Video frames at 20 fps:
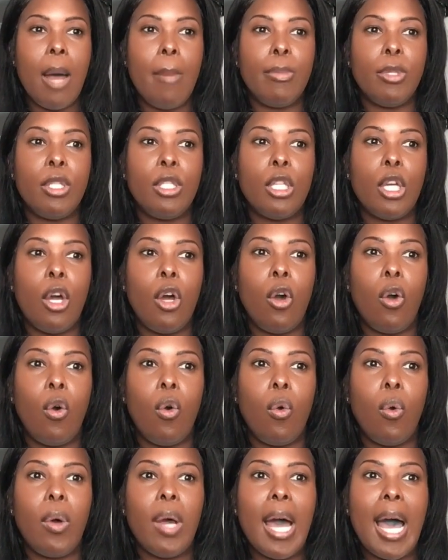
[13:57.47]

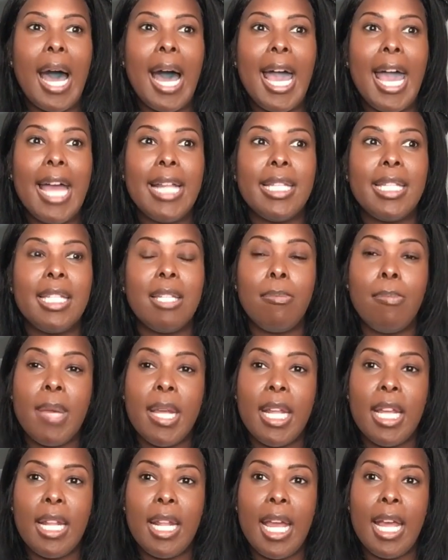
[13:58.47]
So I had
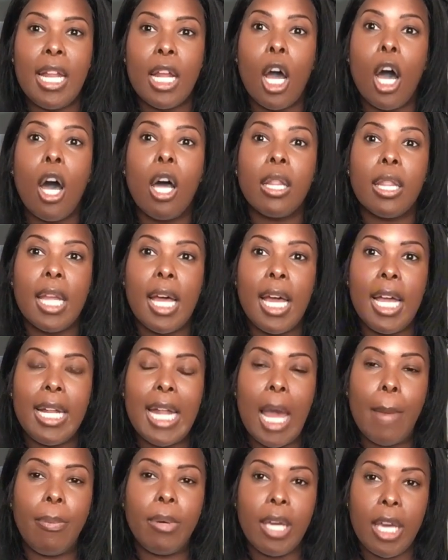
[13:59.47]
submitted an online
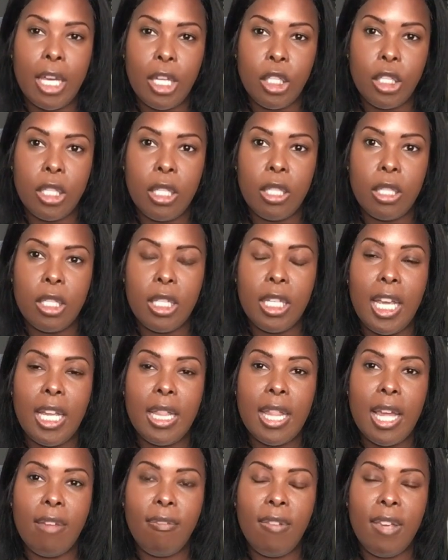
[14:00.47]
application to
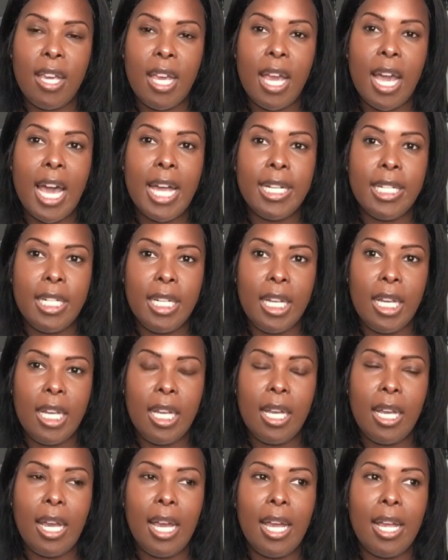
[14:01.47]
that VA
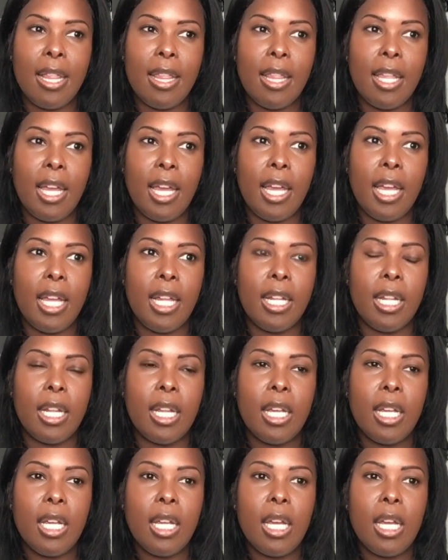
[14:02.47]
ID, and then